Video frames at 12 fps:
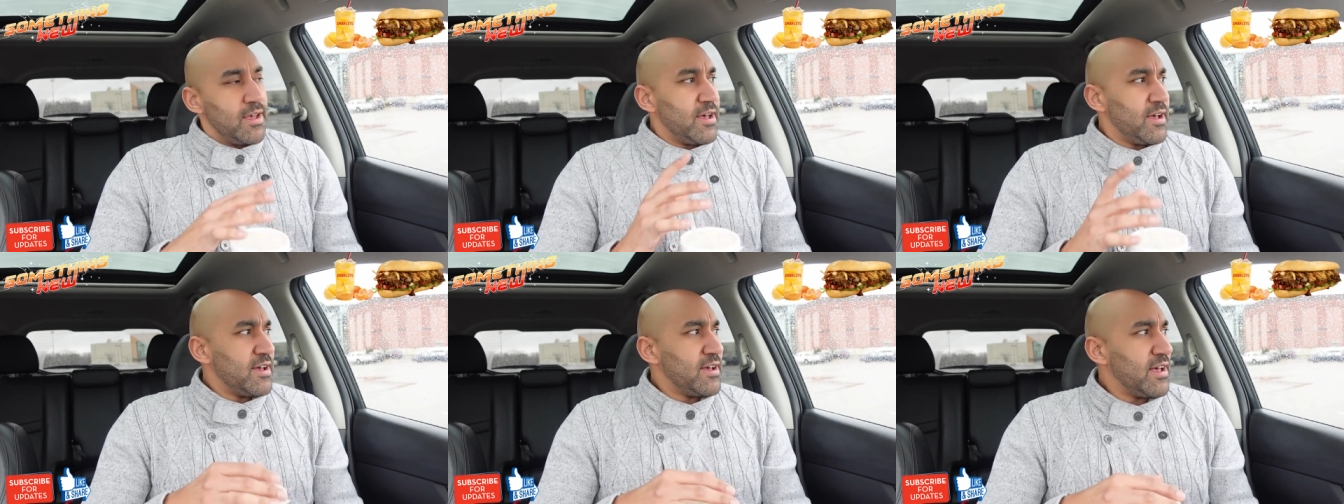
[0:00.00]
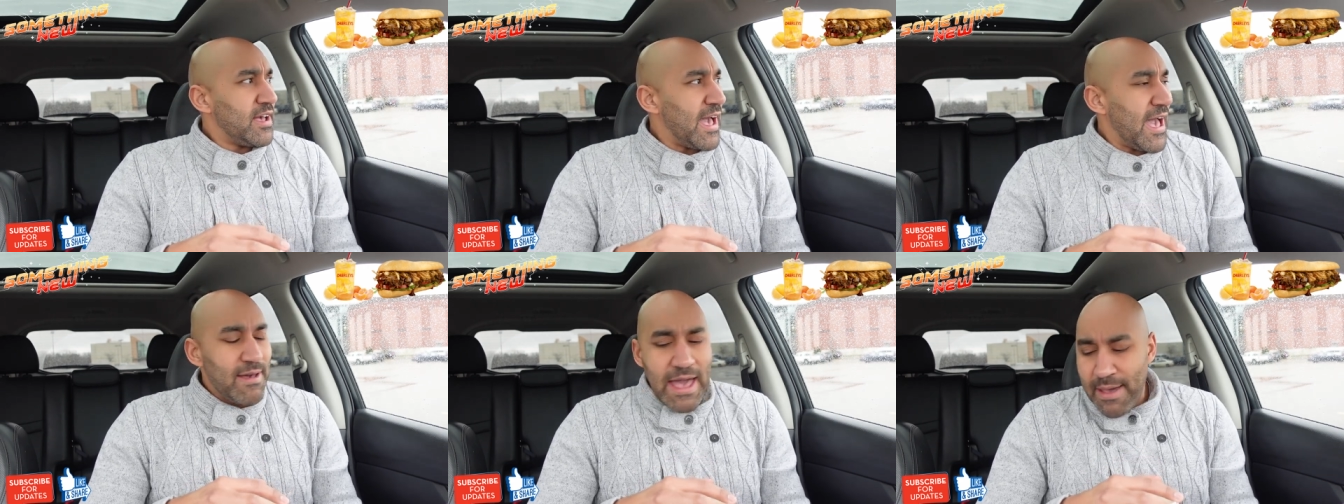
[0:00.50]

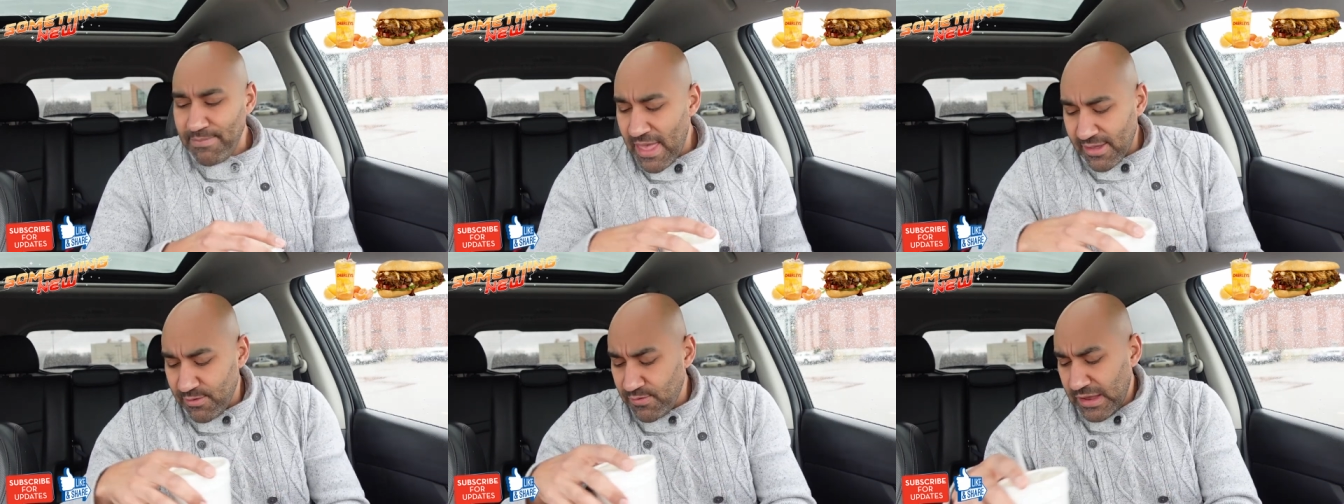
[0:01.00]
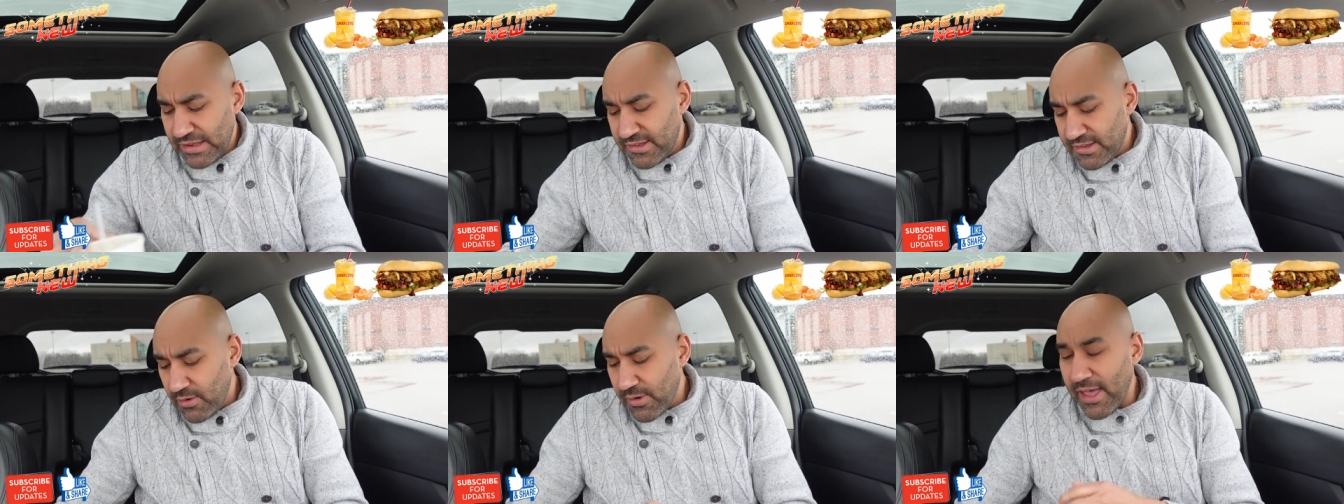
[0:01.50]
I'm not
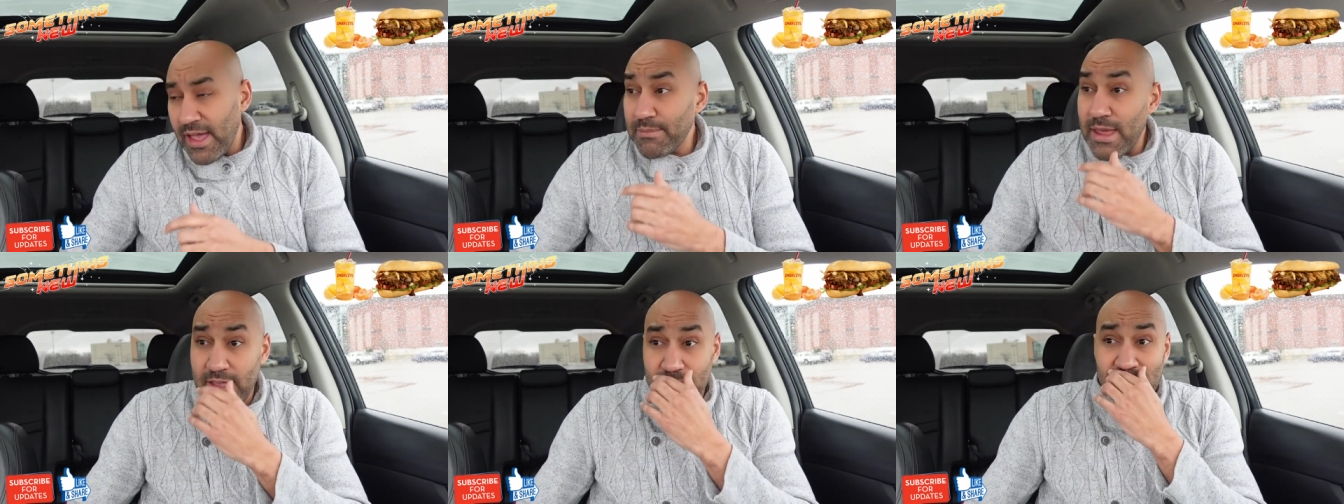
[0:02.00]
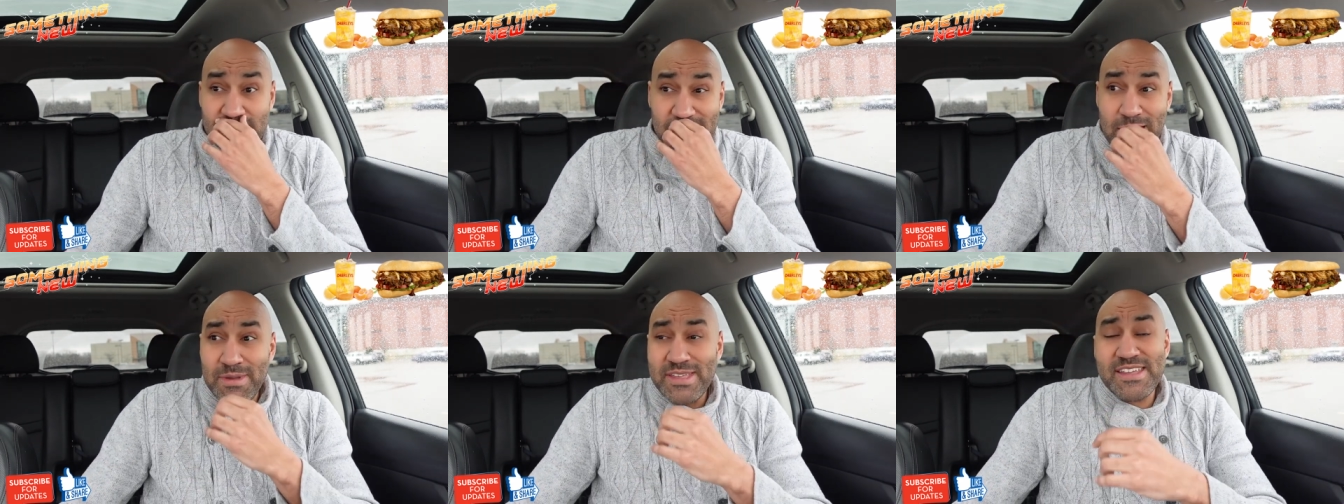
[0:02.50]
convinced, okay? I'm not convinced.
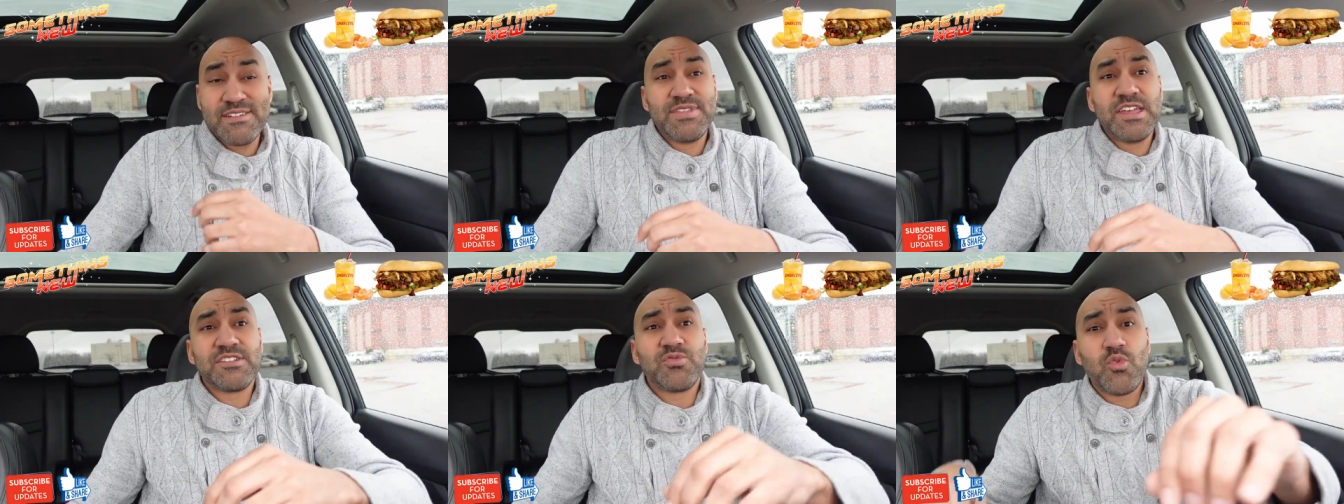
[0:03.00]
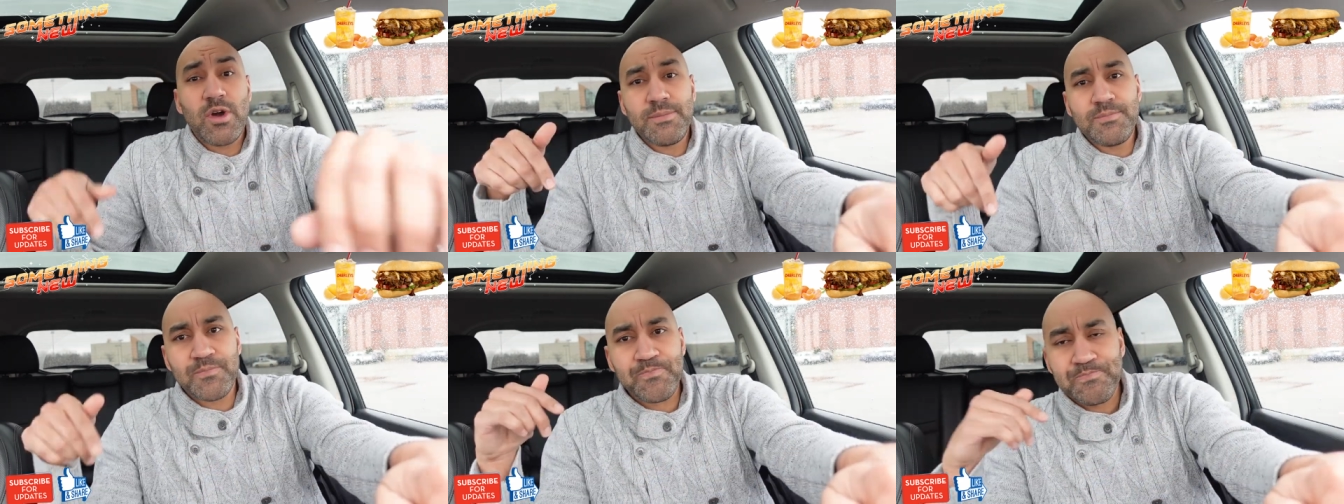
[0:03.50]
I'm gonna give this one,